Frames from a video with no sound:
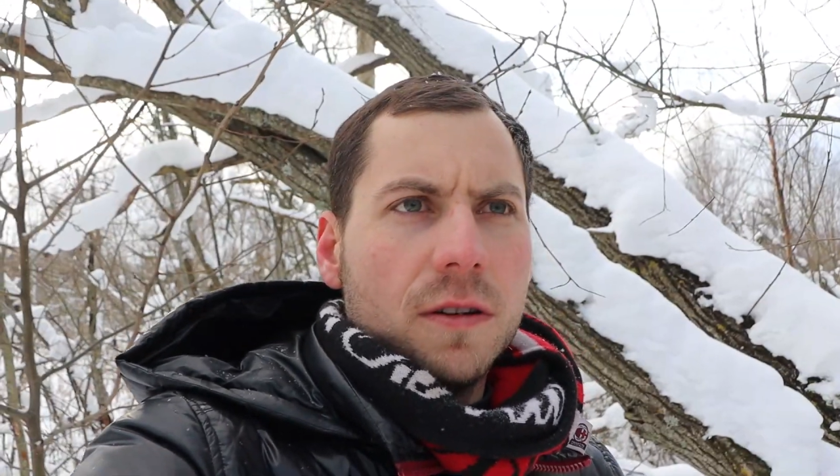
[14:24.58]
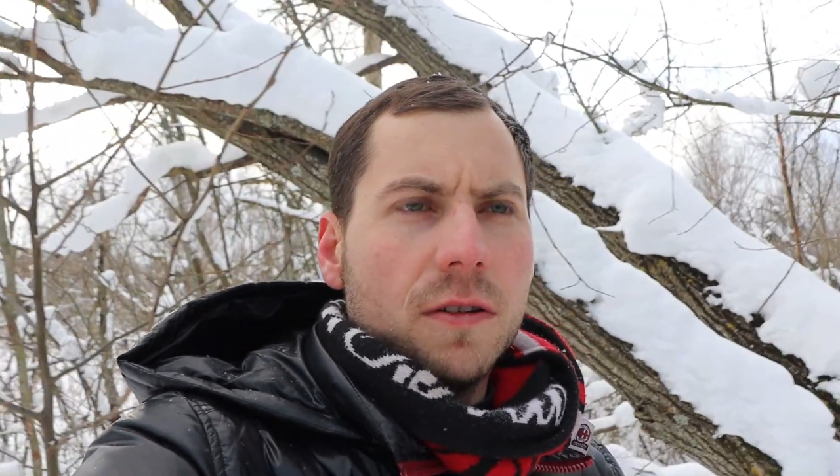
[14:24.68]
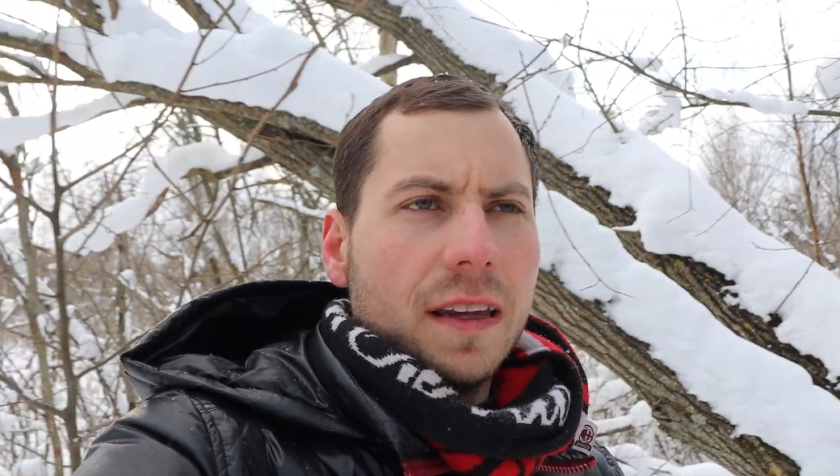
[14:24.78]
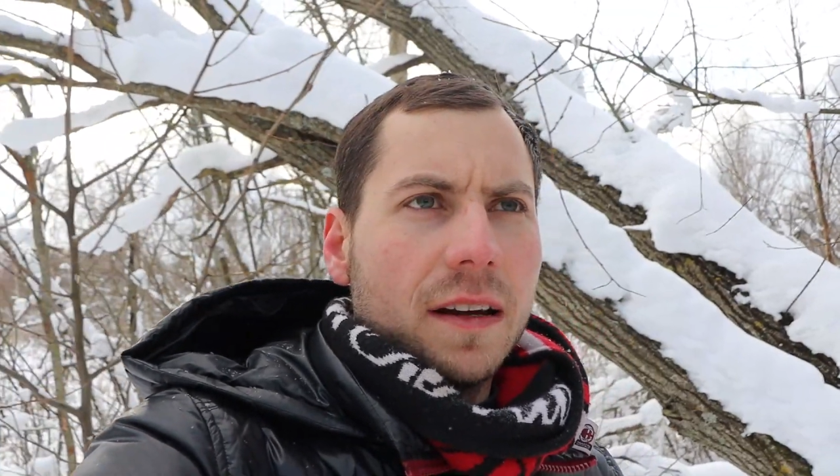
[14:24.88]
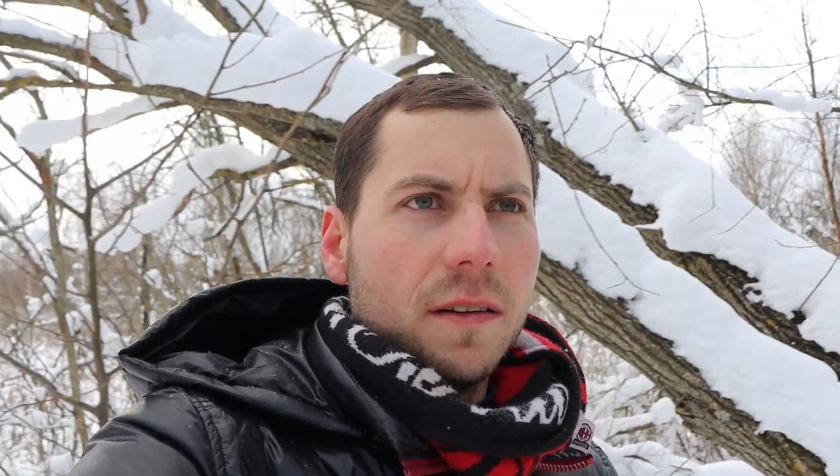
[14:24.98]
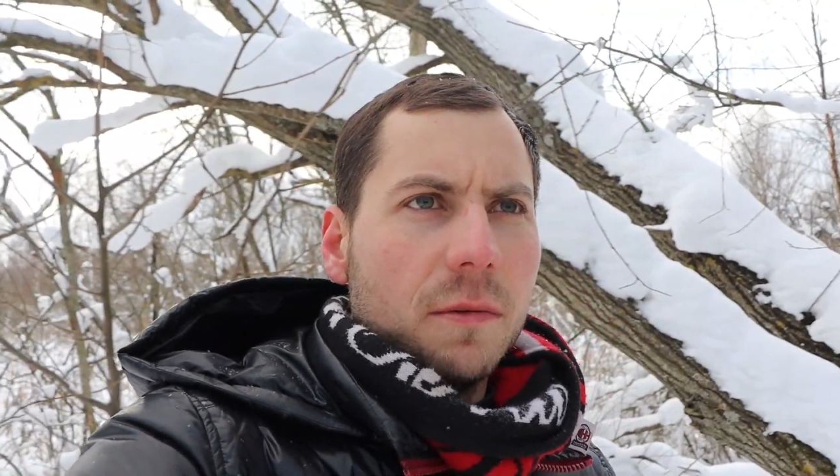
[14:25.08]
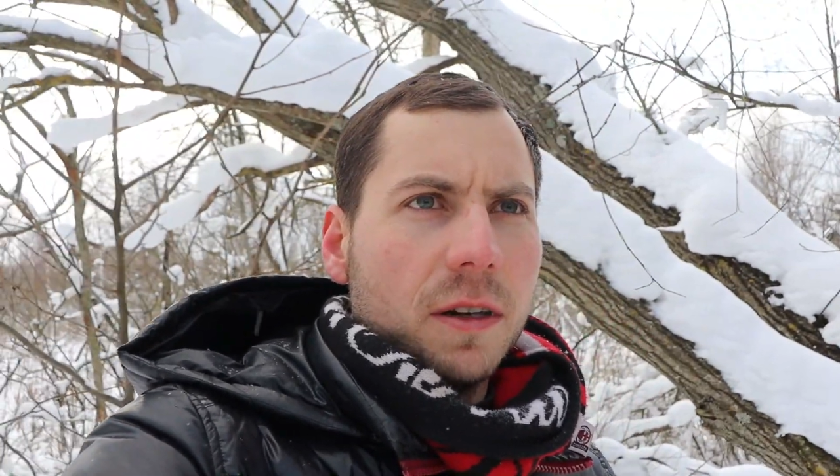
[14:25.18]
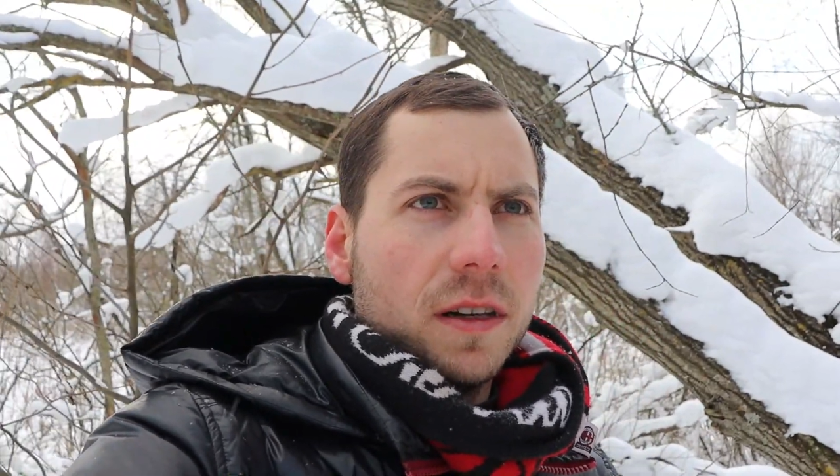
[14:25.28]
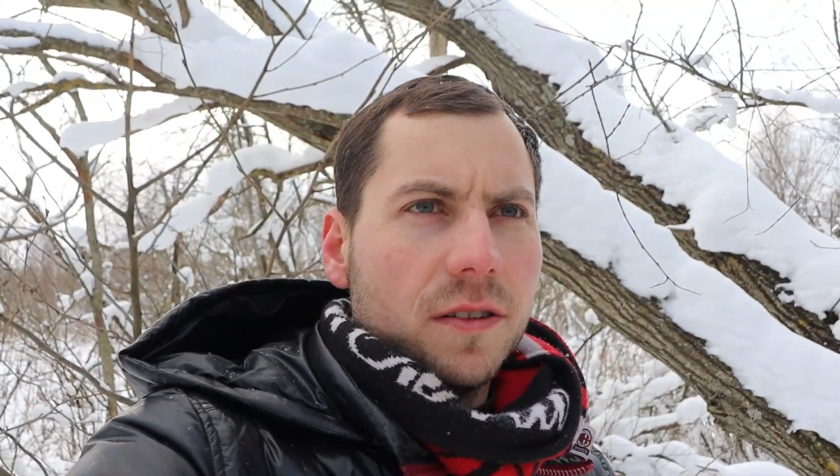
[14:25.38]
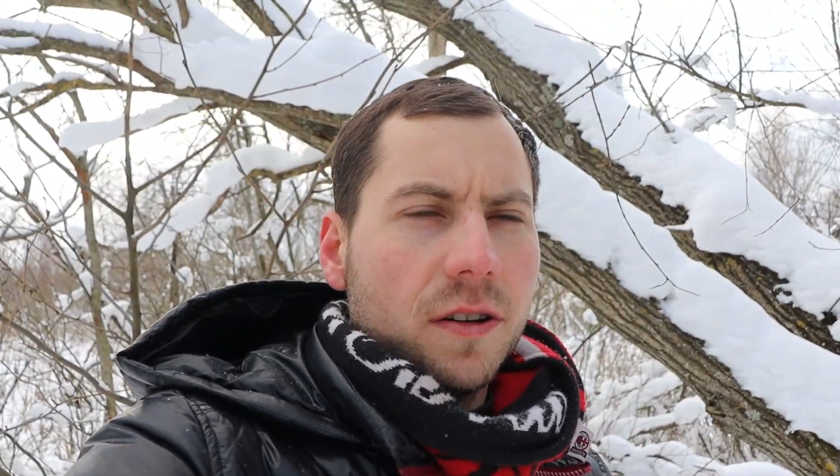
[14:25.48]
when you think of the
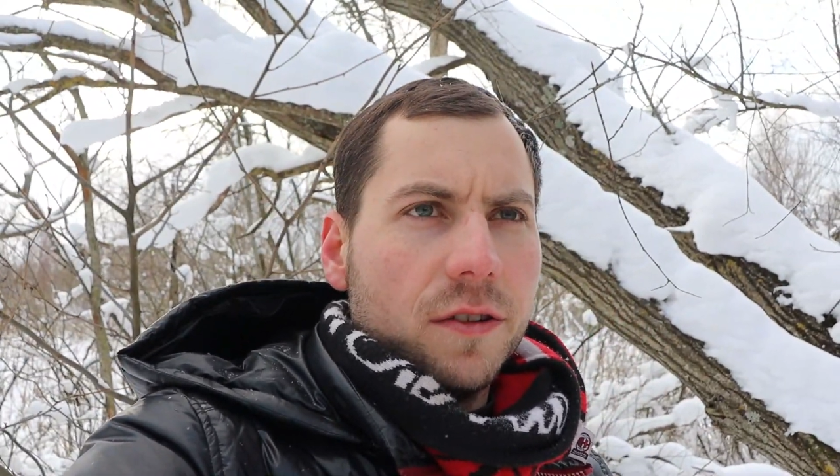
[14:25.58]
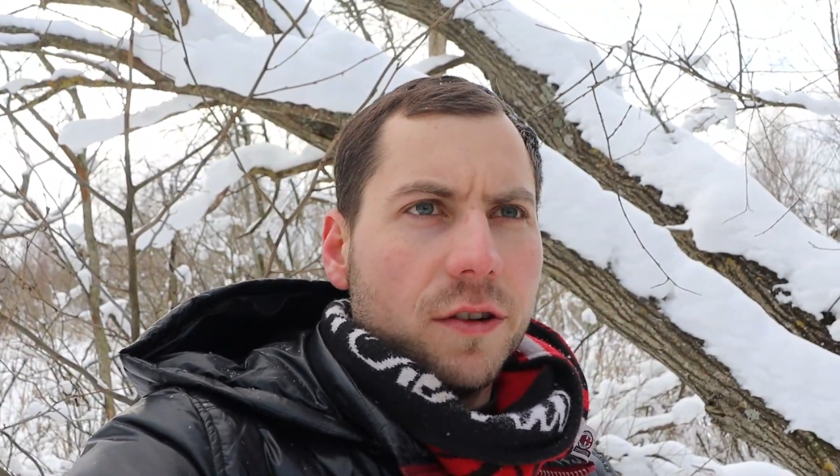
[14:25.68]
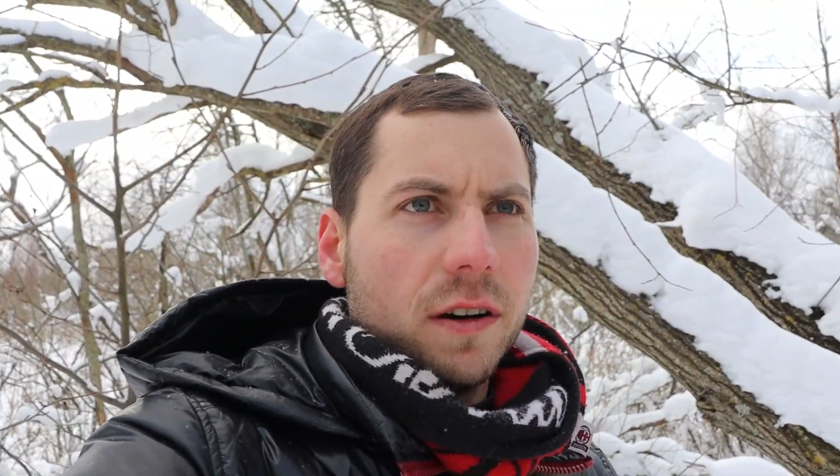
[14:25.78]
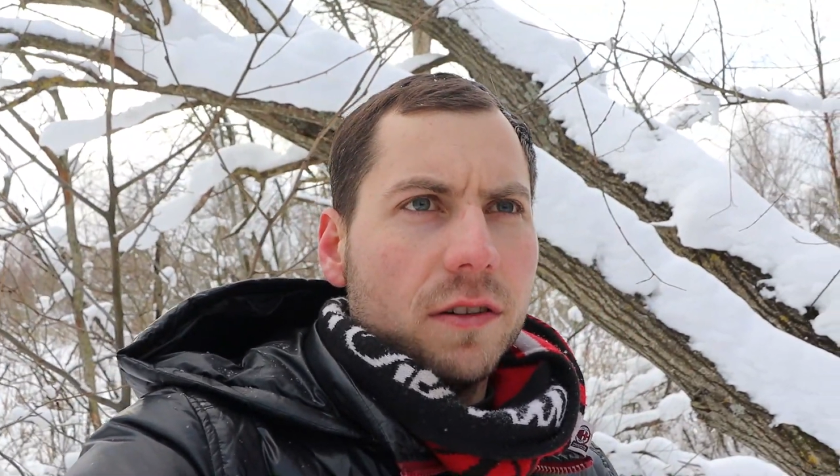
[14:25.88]
military